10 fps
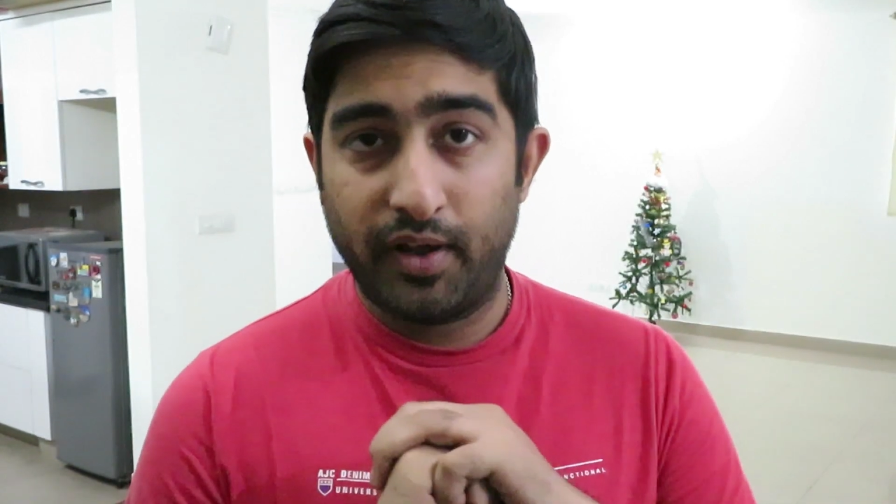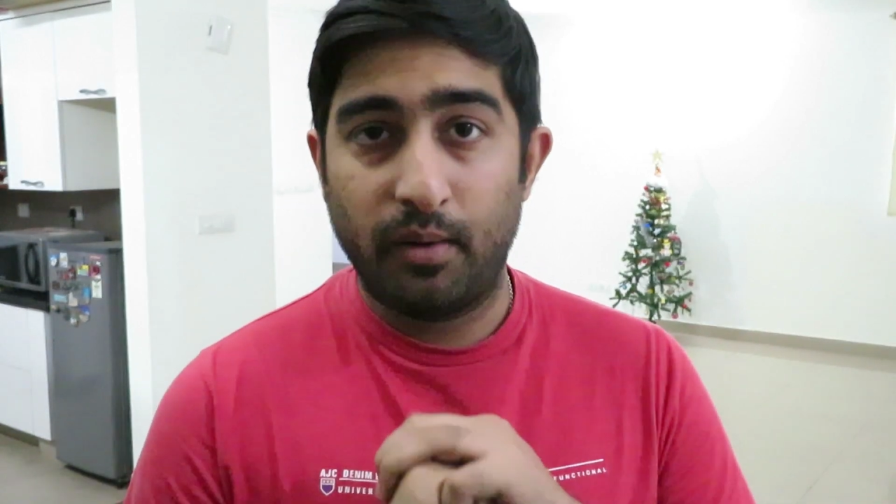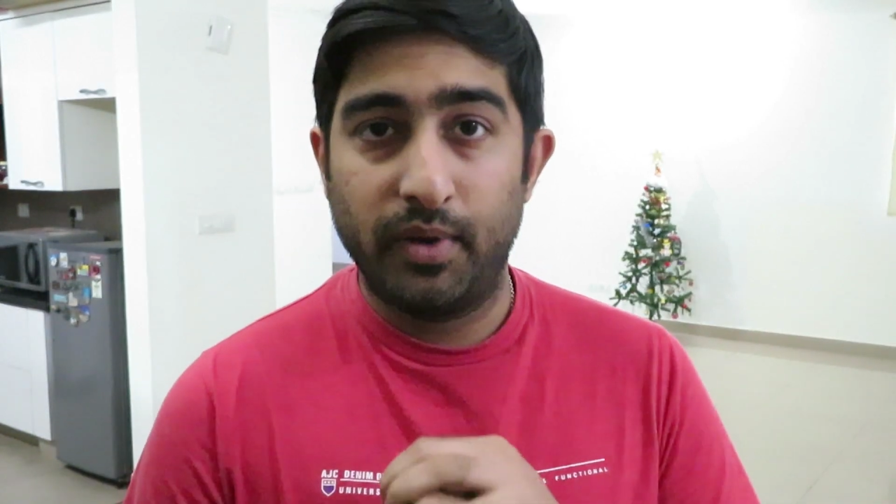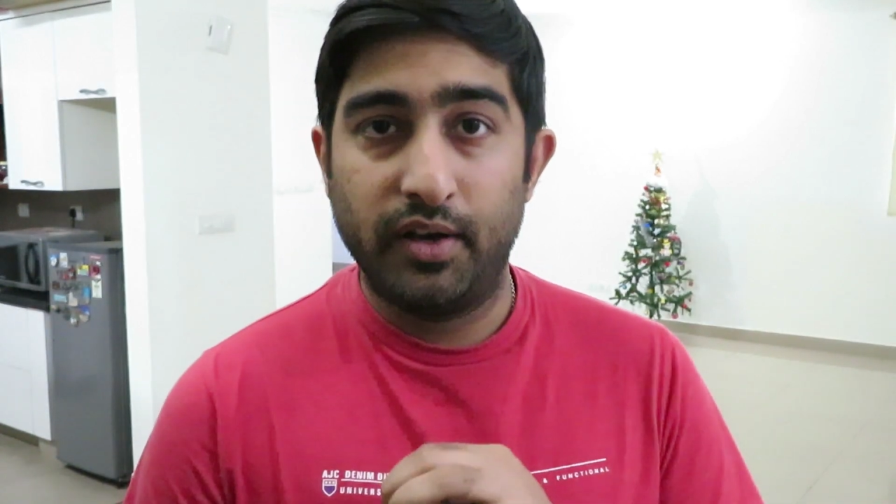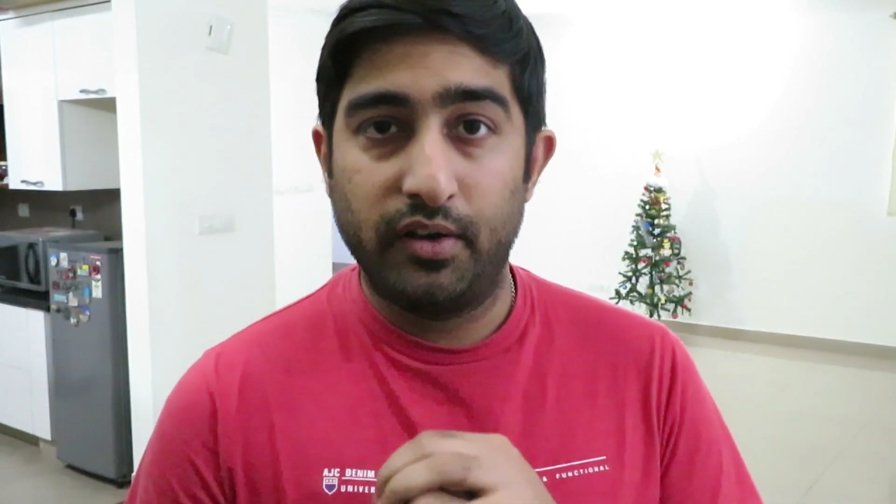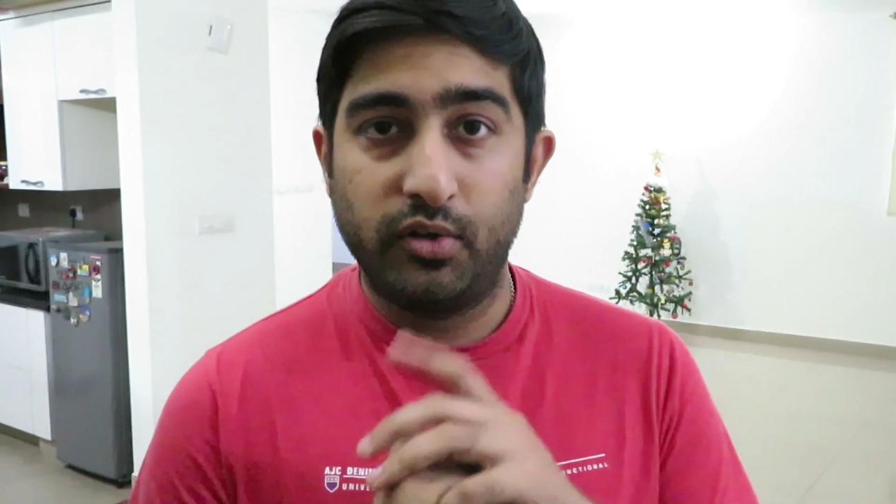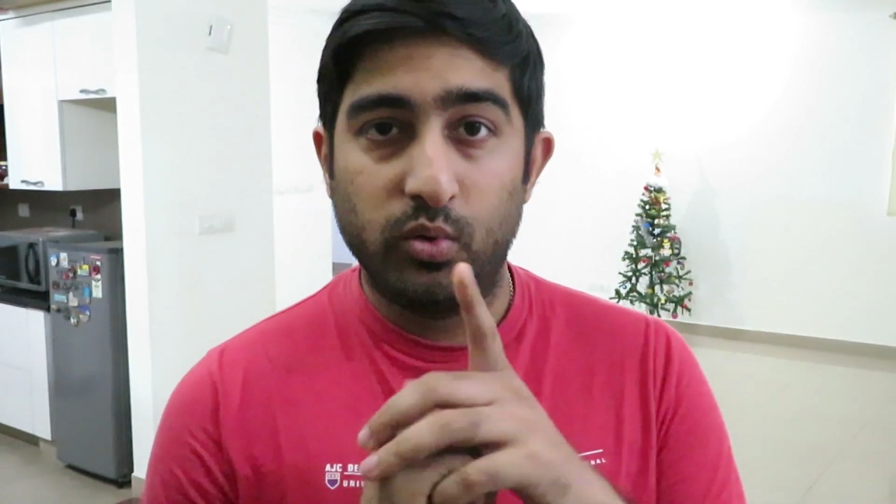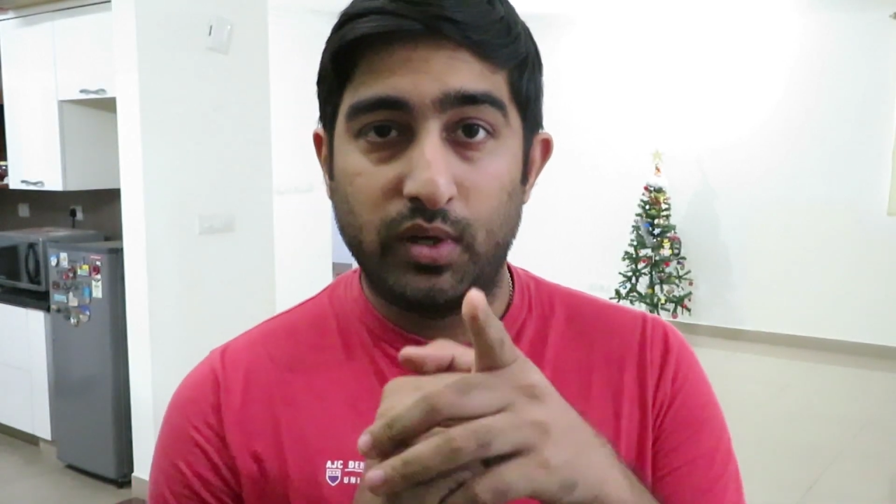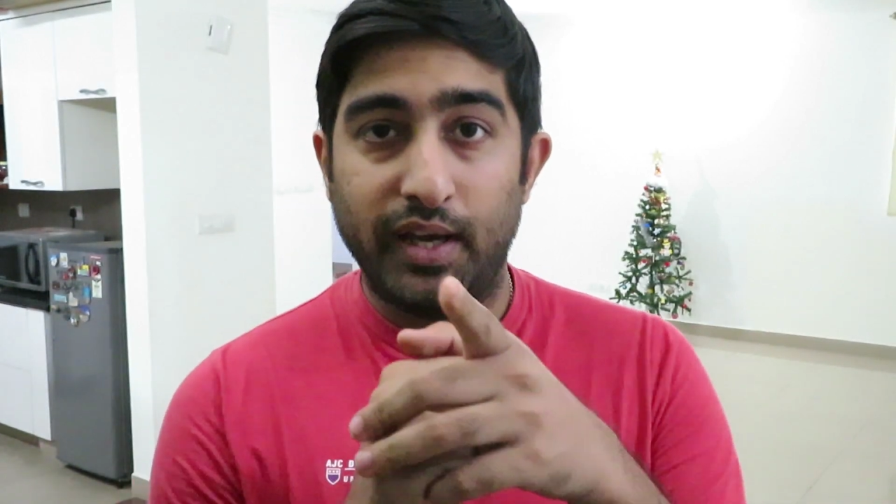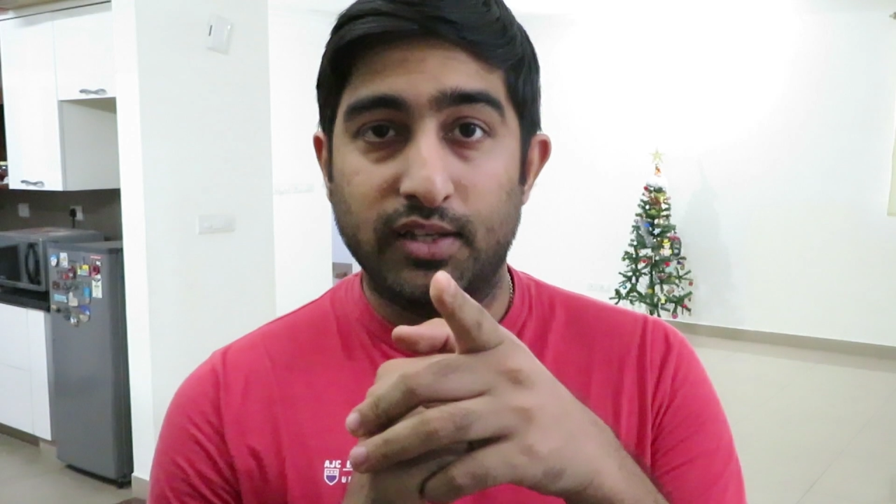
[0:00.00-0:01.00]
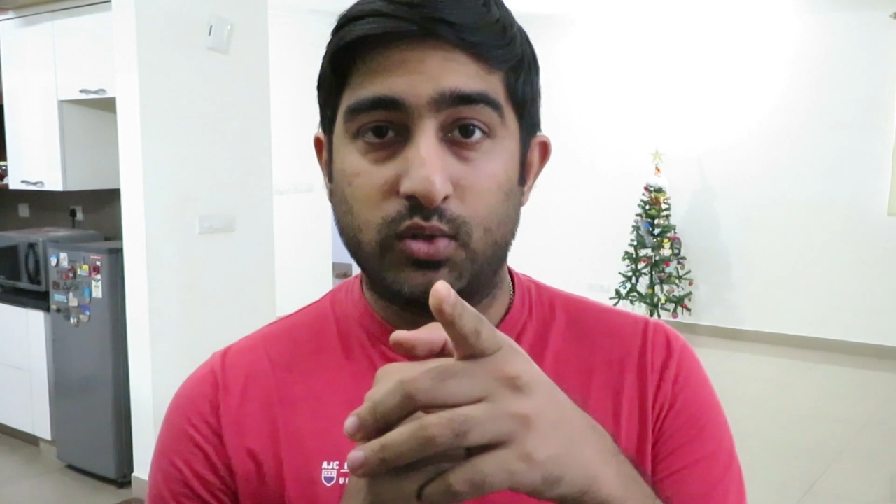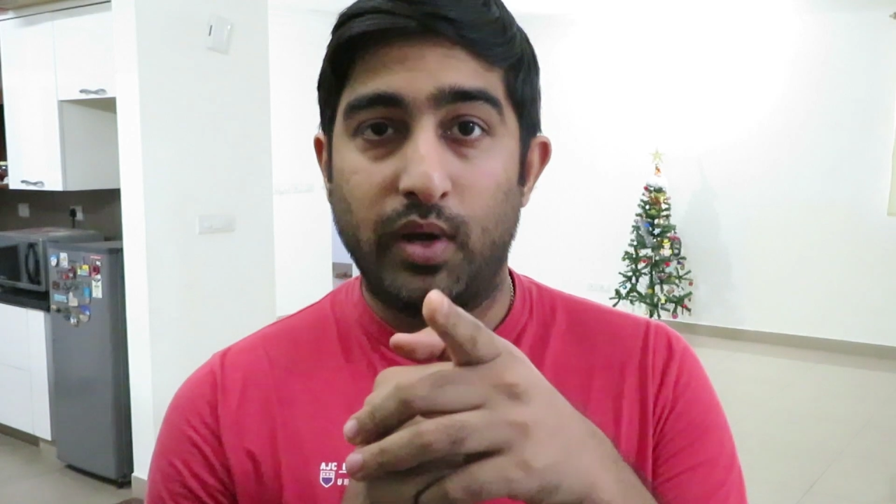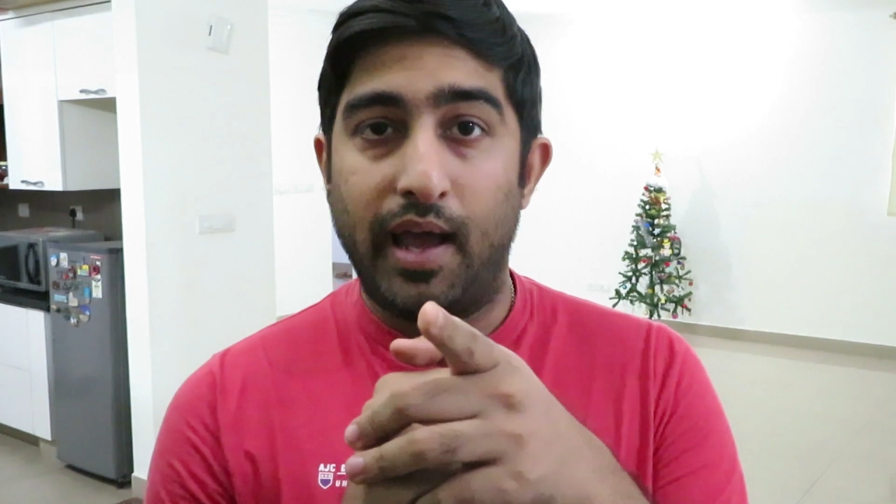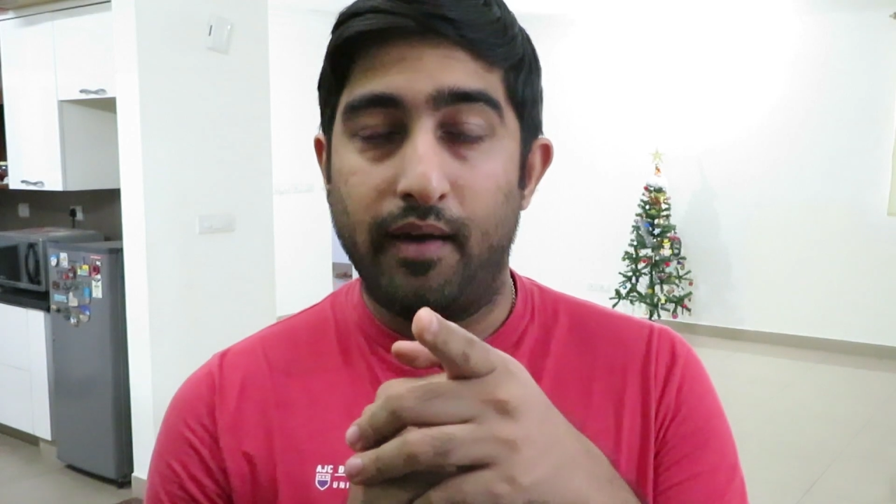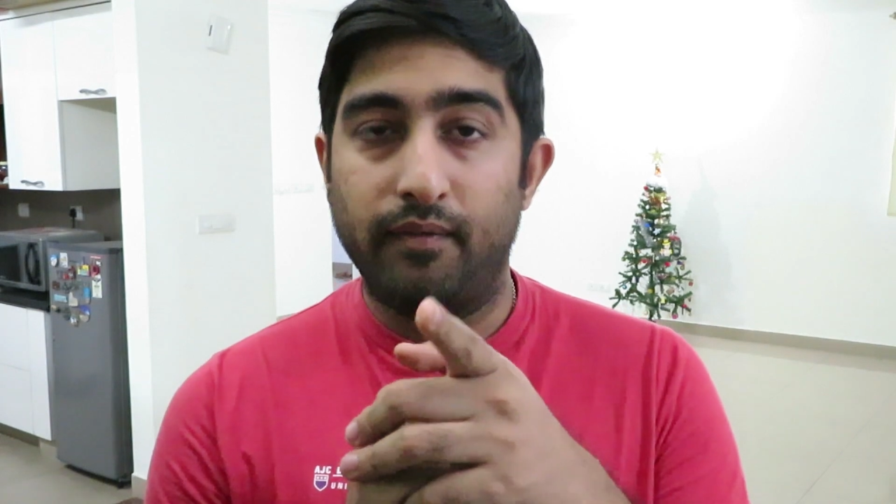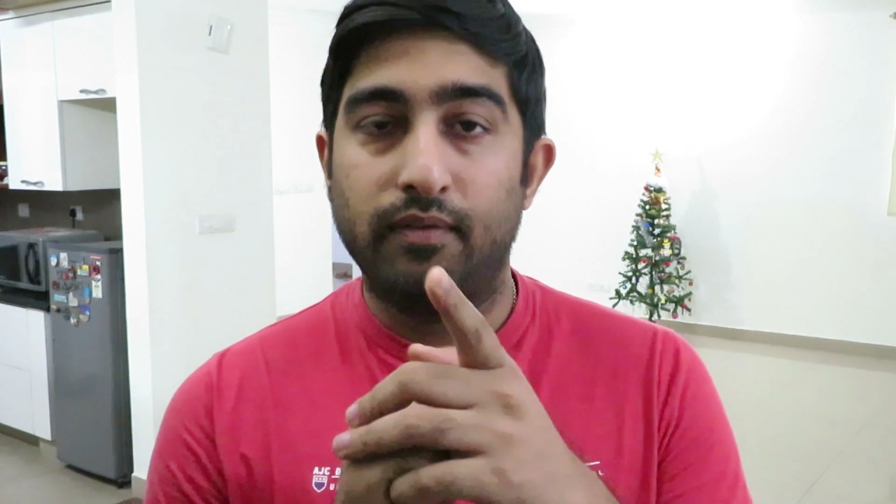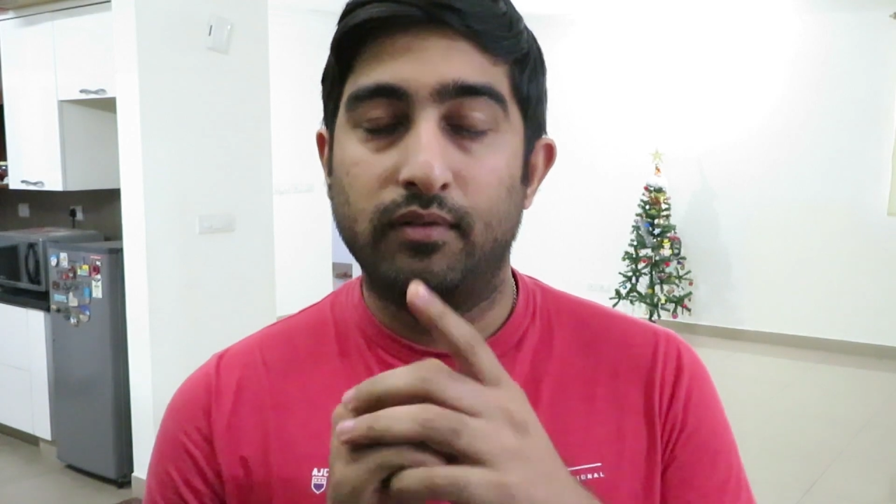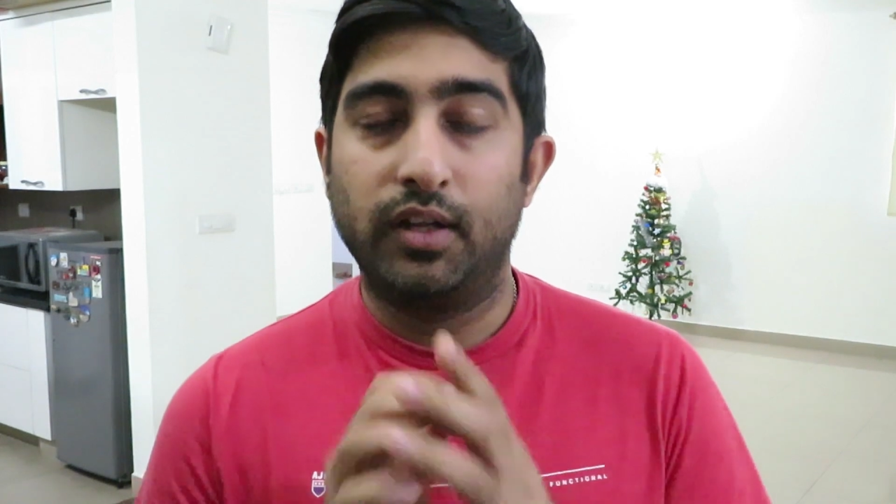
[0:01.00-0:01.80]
recommend you guys to have